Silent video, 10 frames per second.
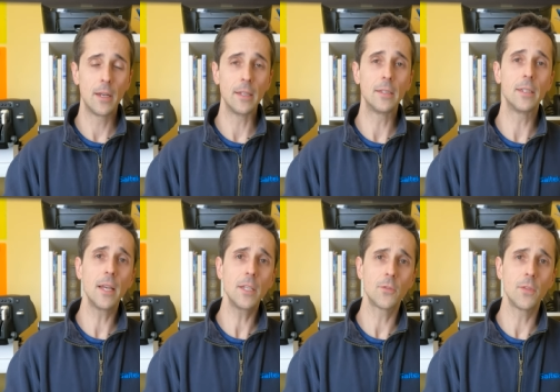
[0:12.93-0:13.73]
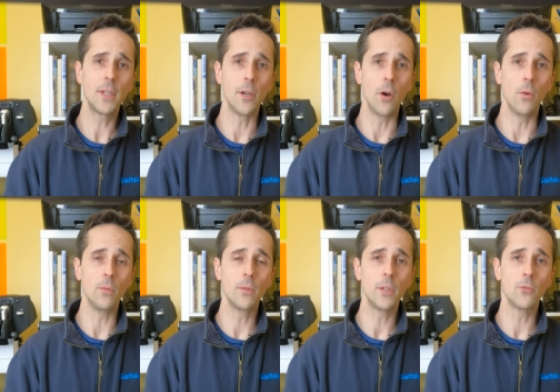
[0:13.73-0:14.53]
And today's
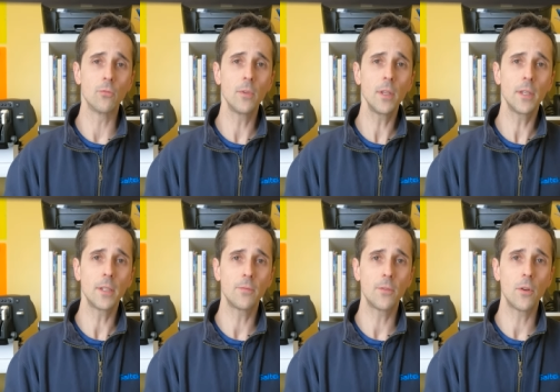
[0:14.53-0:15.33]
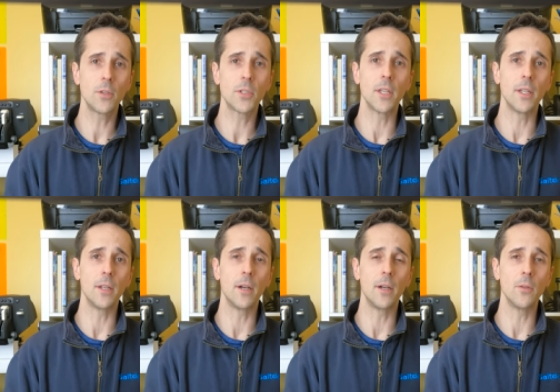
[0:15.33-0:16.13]
video is really going to focus in
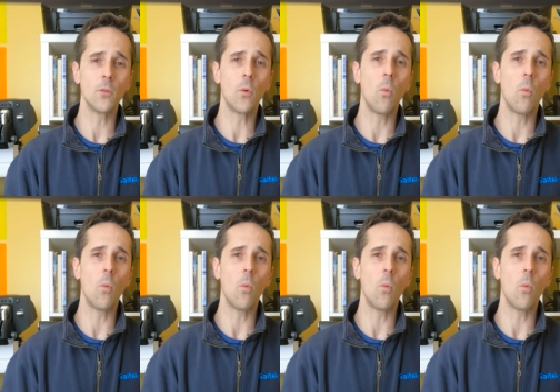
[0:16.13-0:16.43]
on